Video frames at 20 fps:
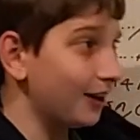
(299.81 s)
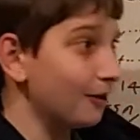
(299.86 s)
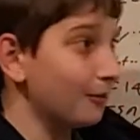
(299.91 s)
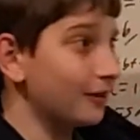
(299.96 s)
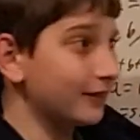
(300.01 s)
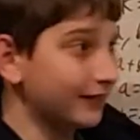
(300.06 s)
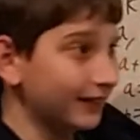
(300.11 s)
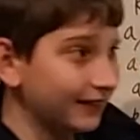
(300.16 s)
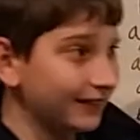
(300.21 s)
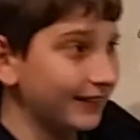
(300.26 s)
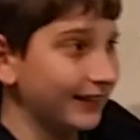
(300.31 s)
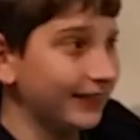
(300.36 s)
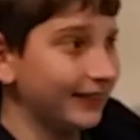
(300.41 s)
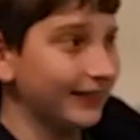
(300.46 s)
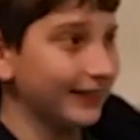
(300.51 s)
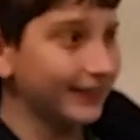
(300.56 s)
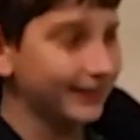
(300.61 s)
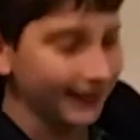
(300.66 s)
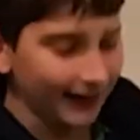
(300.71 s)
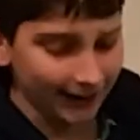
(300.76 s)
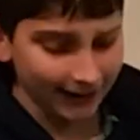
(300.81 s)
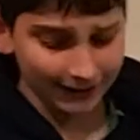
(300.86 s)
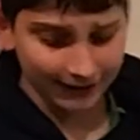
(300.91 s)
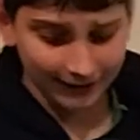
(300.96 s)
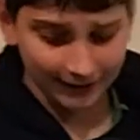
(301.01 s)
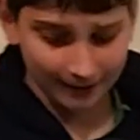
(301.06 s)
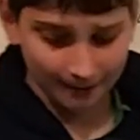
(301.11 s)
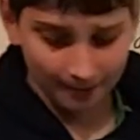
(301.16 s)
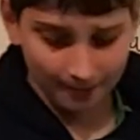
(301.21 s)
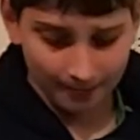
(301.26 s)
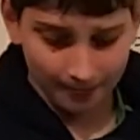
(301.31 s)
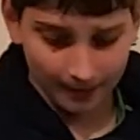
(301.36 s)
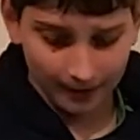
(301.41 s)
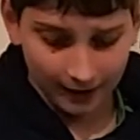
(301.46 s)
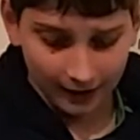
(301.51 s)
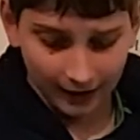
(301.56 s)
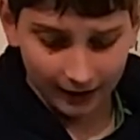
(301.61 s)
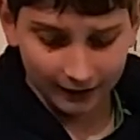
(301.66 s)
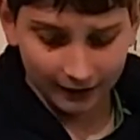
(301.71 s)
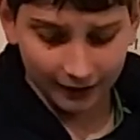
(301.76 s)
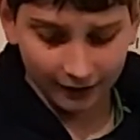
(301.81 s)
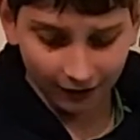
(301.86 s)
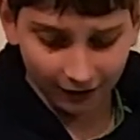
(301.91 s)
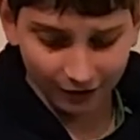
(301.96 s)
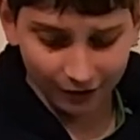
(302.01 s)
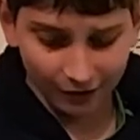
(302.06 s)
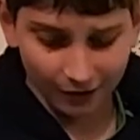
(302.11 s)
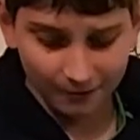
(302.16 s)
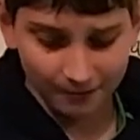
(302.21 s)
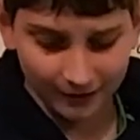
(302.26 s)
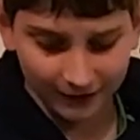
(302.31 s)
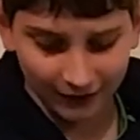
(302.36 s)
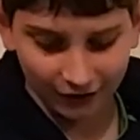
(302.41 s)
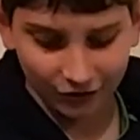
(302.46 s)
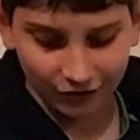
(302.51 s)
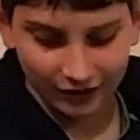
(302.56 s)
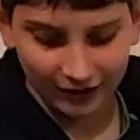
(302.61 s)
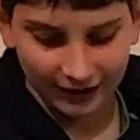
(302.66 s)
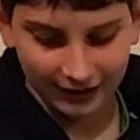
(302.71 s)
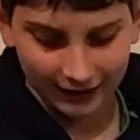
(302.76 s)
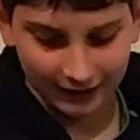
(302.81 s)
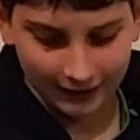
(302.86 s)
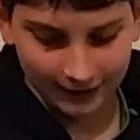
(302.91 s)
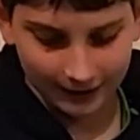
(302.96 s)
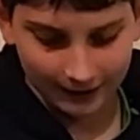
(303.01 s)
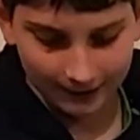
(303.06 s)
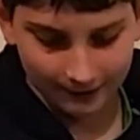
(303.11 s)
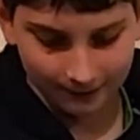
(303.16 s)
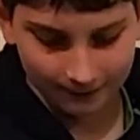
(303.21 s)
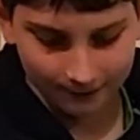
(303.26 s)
which isn't in the set. in position E,